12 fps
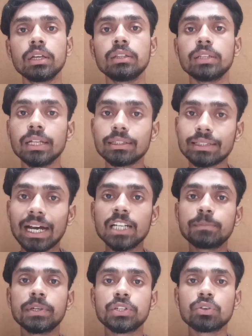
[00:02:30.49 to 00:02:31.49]
then
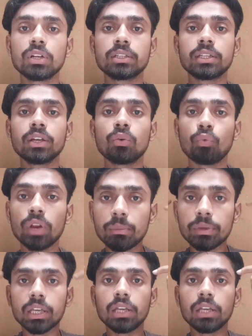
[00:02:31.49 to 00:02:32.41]
that particular thing will be